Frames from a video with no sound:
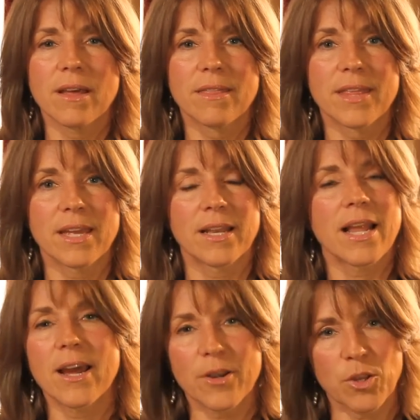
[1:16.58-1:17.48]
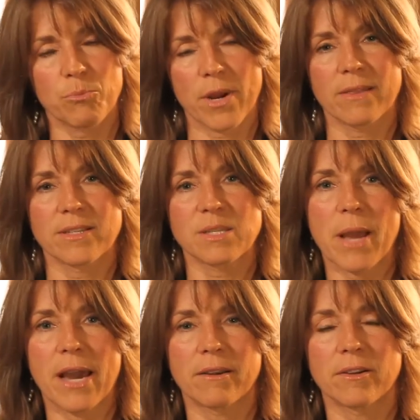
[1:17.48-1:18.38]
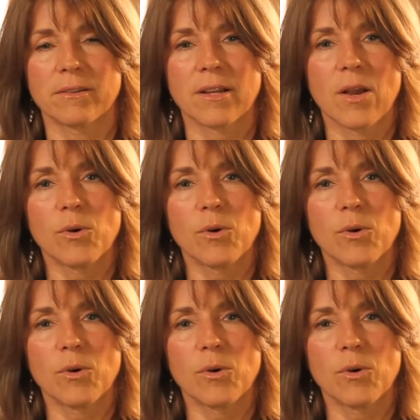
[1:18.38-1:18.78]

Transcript: Then how do you break this pattern?